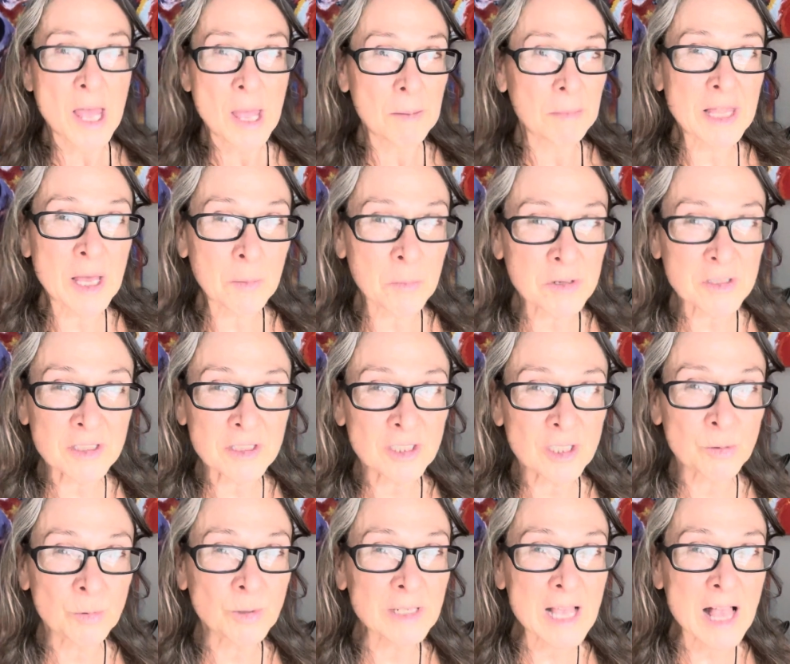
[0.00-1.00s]
but that wasn't
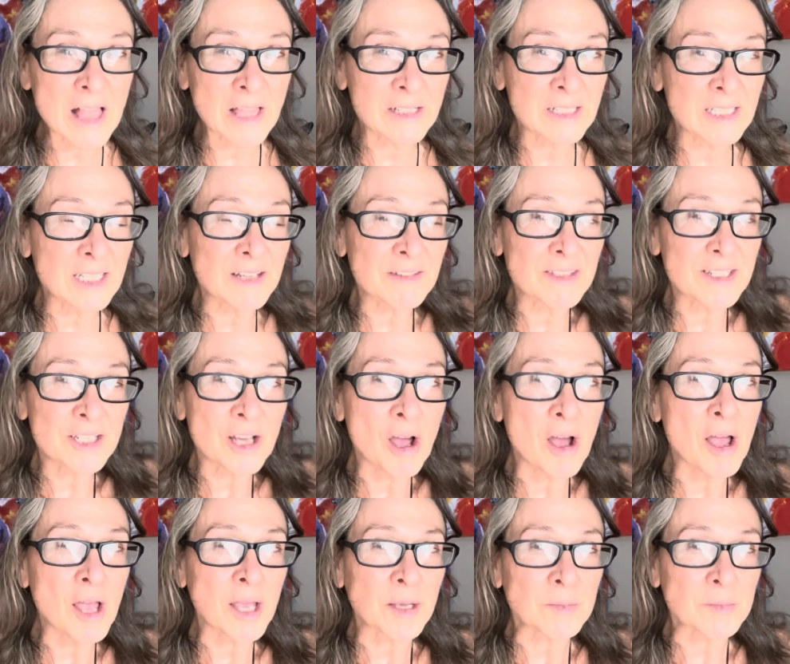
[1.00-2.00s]
the reality of the
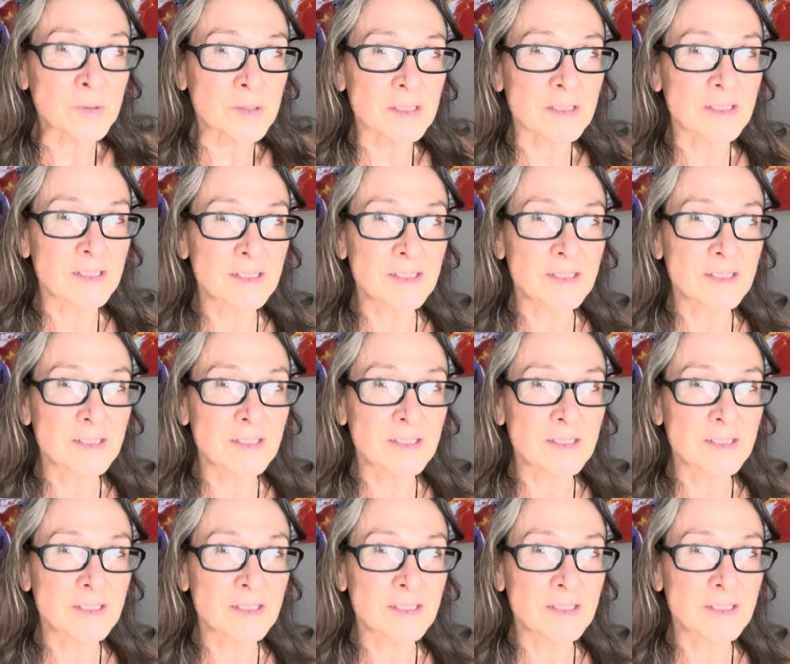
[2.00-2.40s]
times.